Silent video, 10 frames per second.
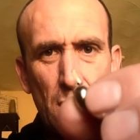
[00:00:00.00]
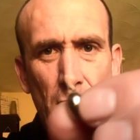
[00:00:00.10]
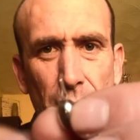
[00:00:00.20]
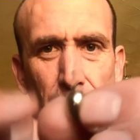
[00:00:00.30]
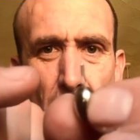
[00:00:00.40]

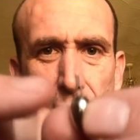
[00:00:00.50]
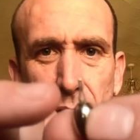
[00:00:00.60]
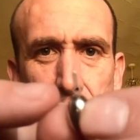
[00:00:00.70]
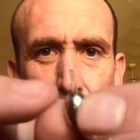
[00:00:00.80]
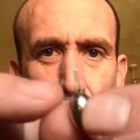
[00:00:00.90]
and they've got
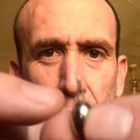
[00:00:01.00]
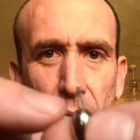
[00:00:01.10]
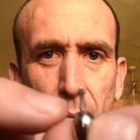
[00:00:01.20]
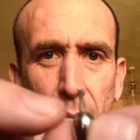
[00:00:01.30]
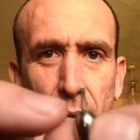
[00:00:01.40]
this little
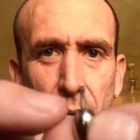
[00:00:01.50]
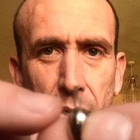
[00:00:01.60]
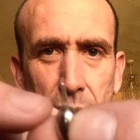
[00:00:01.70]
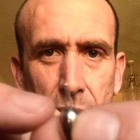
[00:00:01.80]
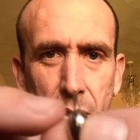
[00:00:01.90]

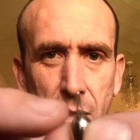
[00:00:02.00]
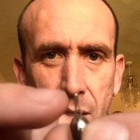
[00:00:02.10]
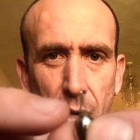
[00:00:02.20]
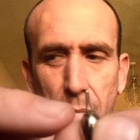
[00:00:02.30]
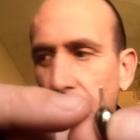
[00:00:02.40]
pyramid
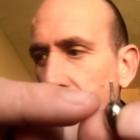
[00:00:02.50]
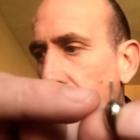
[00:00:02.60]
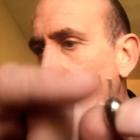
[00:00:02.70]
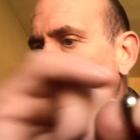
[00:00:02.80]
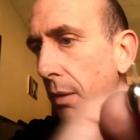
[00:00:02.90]
type of
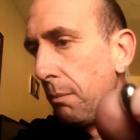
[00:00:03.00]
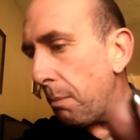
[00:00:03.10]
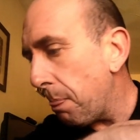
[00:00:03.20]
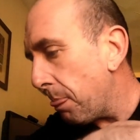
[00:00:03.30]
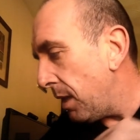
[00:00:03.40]
thing on it,
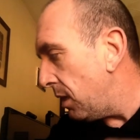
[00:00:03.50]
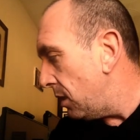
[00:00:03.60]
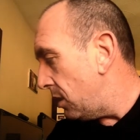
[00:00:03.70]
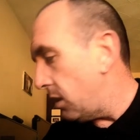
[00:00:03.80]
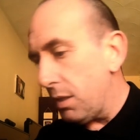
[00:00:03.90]

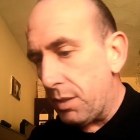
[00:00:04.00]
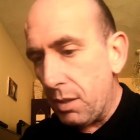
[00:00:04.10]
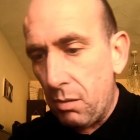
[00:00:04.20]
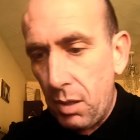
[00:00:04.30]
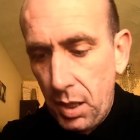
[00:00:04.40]
and
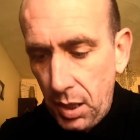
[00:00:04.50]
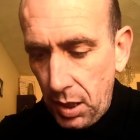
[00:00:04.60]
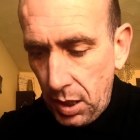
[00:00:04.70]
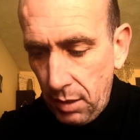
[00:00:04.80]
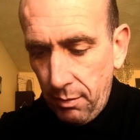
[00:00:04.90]

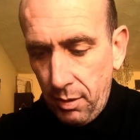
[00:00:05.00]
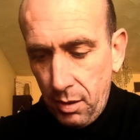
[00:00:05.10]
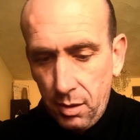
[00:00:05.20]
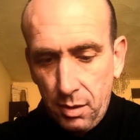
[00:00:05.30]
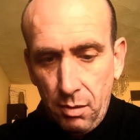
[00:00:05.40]
I
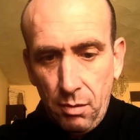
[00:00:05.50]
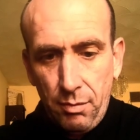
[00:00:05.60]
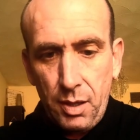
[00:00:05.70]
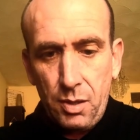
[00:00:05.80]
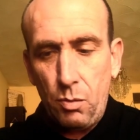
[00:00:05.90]
don't know
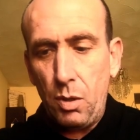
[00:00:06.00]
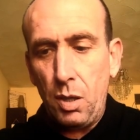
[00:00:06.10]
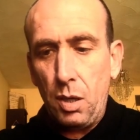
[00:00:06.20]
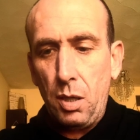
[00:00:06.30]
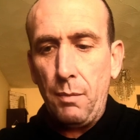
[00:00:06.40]
if this will
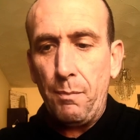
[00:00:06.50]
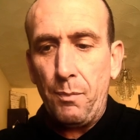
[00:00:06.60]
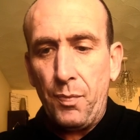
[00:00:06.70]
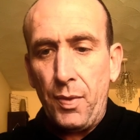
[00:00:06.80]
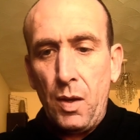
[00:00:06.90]
work.
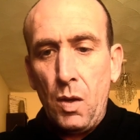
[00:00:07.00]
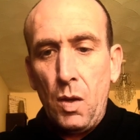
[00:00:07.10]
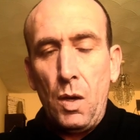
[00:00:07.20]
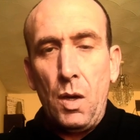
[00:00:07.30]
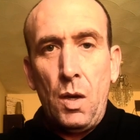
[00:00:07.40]

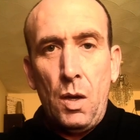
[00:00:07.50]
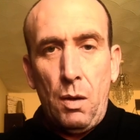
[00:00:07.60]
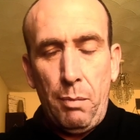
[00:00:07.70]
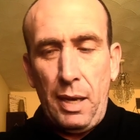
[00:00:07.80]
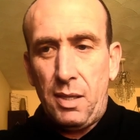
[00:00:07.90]

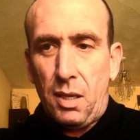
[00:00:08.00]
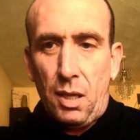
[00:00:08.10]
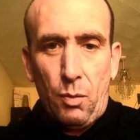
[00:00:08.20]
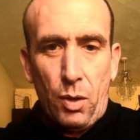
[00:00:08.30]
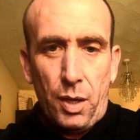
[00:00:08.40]
And
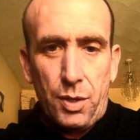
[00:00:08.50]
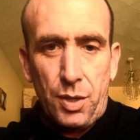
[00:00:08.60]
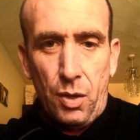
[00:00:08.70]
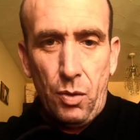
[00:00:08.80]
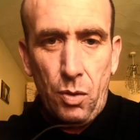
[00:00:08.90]
basically what you
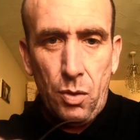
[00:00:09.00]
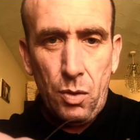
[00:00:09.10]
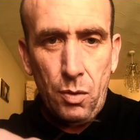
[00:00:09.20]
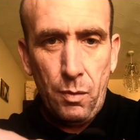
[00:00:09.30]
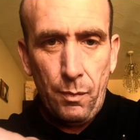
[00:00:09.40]
do
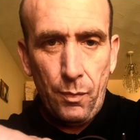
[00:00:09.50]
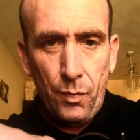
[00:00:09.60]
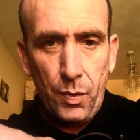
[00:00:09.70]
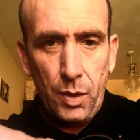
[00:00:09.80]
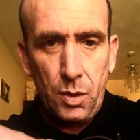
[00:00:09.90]

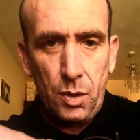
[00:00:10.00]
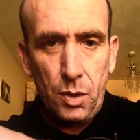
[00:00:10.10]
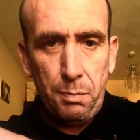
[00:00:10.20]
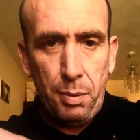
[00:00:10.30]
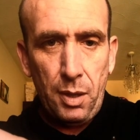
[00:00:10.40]
is you
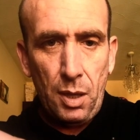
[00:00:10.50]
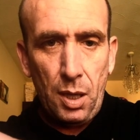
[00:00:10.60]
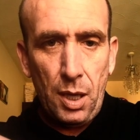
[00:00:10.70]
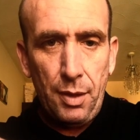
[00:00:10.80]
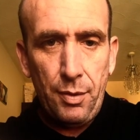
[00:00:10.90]
just put your
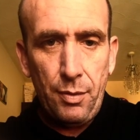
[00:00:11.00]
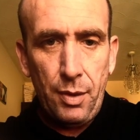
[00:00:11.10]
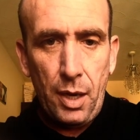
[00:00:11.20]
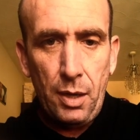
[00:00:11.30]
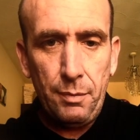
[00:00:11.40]
line through
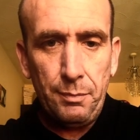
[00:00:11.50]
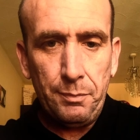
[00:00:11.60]
there